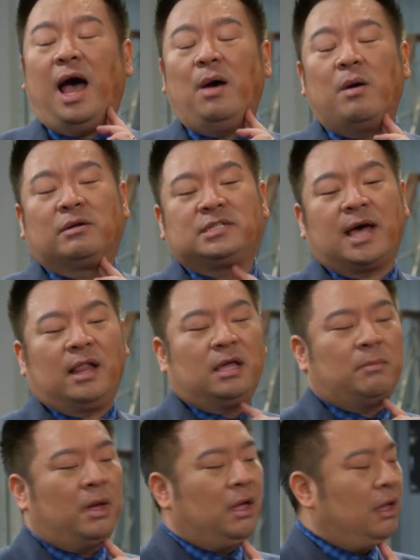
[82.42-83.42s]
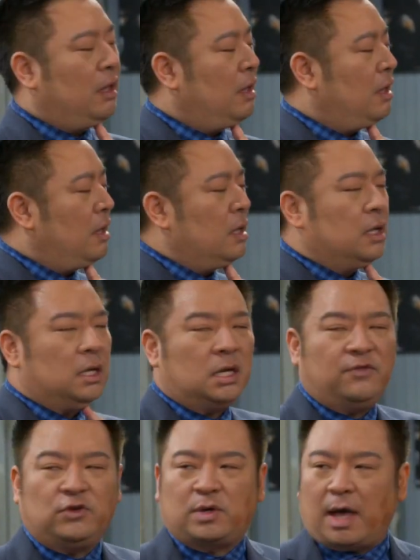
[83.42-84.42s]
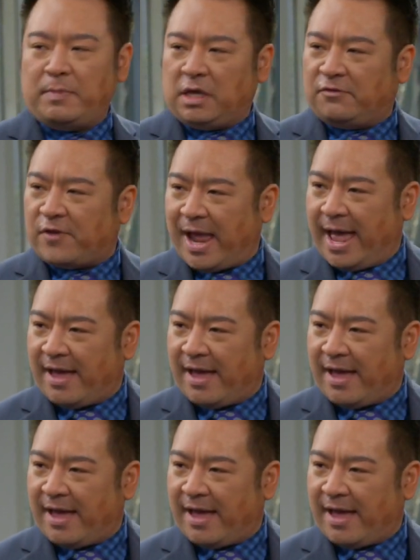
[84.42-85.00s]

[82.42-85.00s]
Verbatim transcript: I won't tell him. If you cut me in for